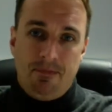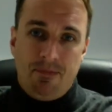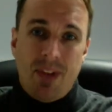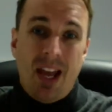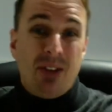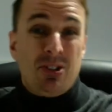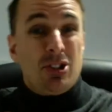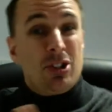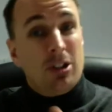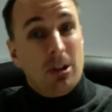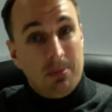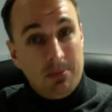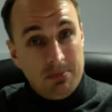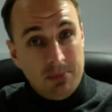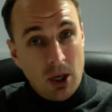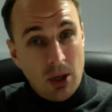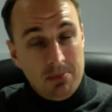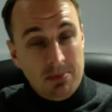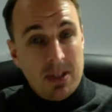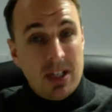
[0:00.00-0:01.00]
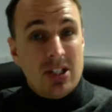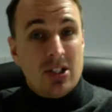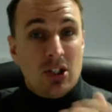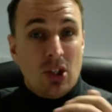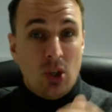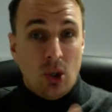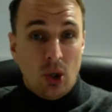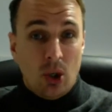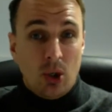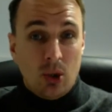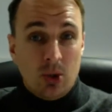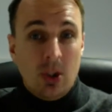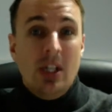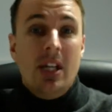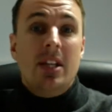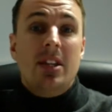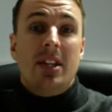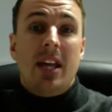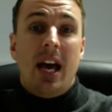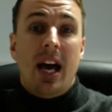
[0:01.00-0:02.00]
Now, some companies call
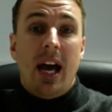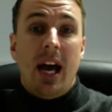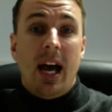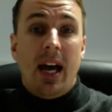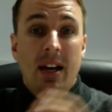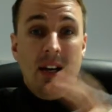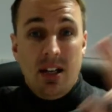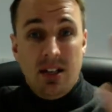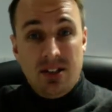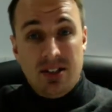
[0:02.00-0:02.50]
their